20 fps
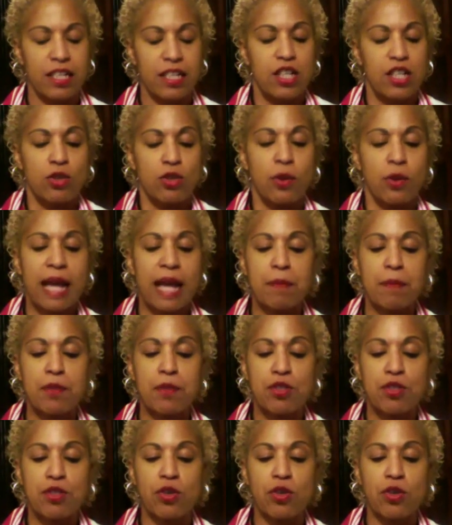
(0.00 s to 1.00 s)
So what
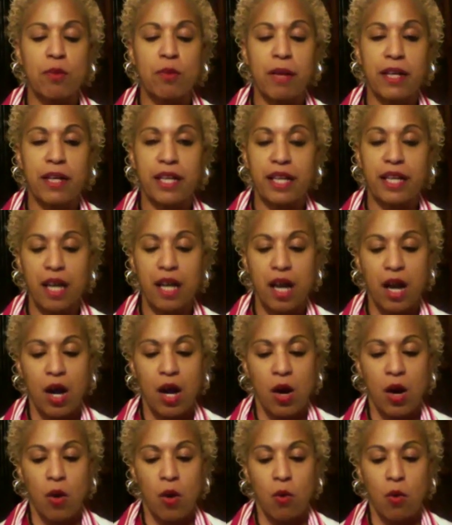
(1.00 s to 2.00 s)
happens to your money
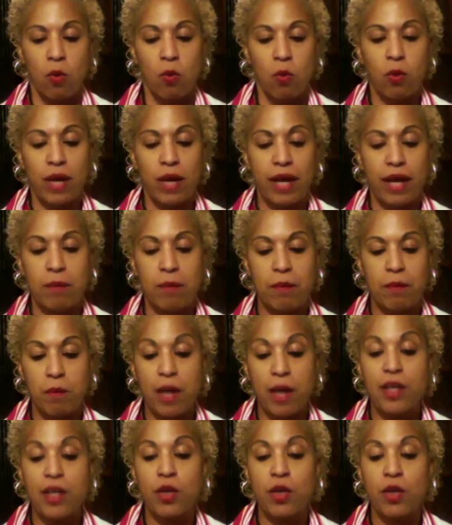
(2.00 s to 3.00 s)

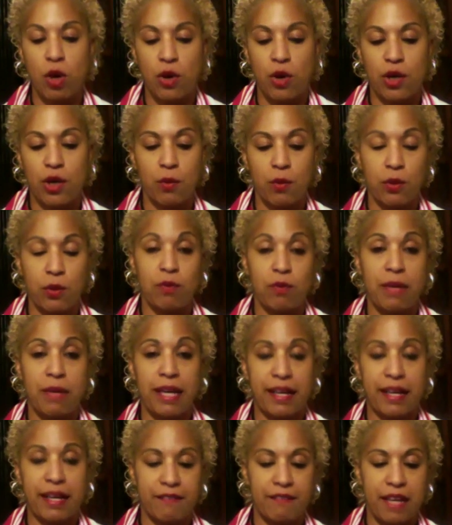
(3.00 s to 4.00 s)
worry when you make
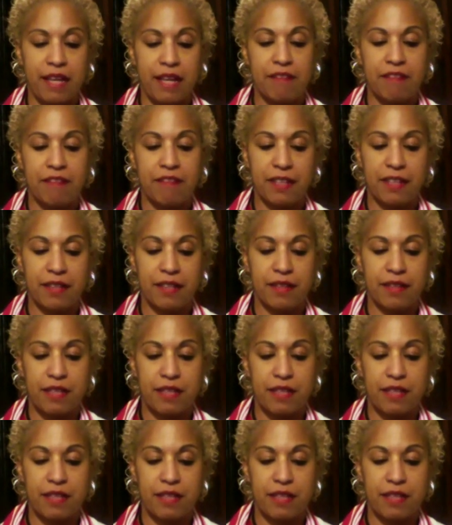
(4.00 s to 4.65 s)
it infinite?